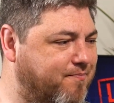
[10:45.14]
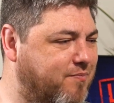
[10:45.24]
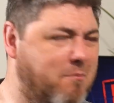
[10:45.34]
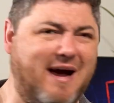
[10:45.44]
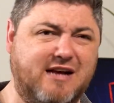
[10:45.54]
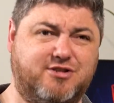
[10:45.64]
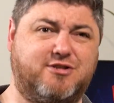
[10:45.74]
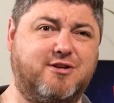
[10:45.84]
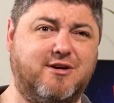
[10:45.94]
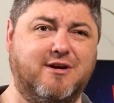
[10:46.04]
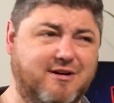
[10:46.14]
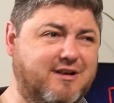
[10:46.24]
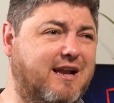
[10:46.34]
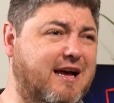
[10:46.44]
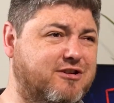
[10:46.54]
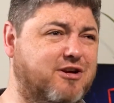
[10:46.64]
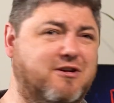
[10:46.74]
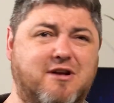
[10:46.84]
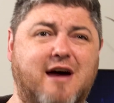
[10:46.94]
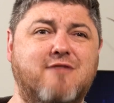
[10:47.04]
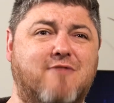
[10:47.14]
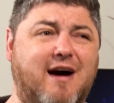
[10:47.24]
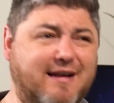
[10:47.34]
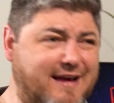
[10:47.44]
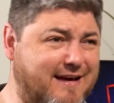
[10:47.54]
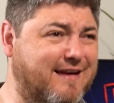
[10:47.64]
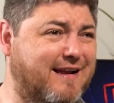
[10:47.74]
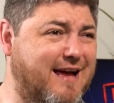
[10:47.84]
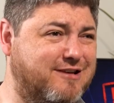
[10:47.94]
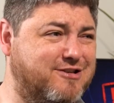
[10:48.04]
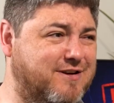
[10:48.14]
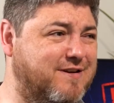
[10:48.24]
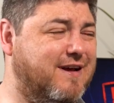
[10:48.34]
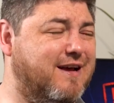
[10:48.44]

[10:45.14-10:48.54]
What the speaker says: MASH collection, Knight Rider collection,